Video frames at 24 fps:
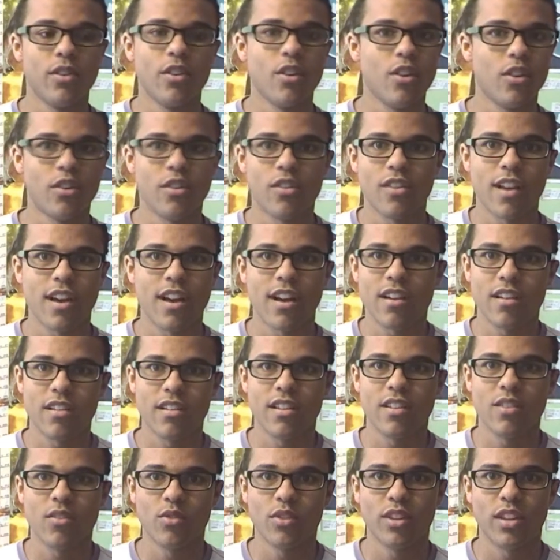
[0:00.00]
None of that,
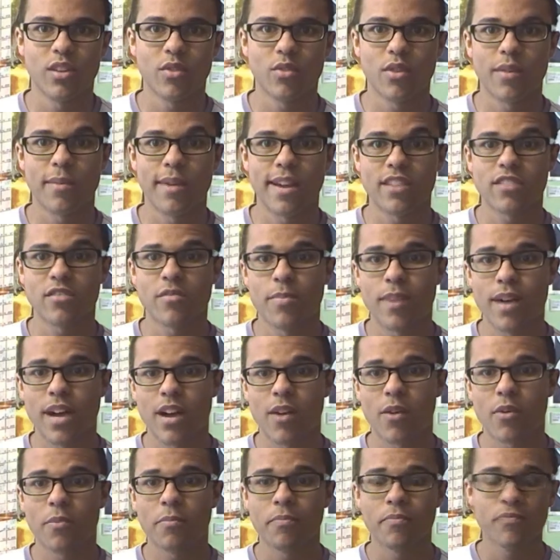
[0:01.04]
unequal amounts of
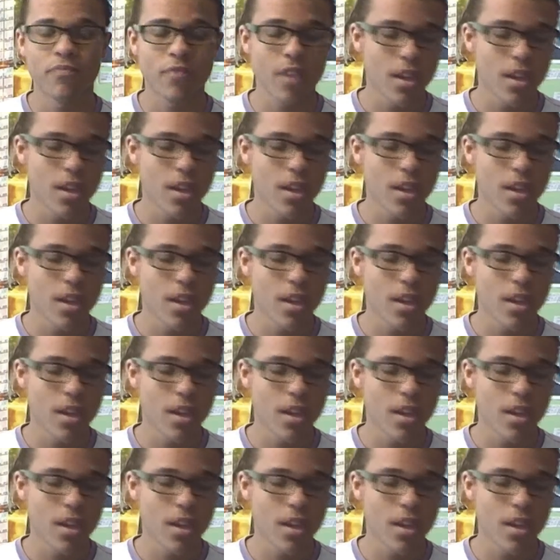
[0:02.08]
power.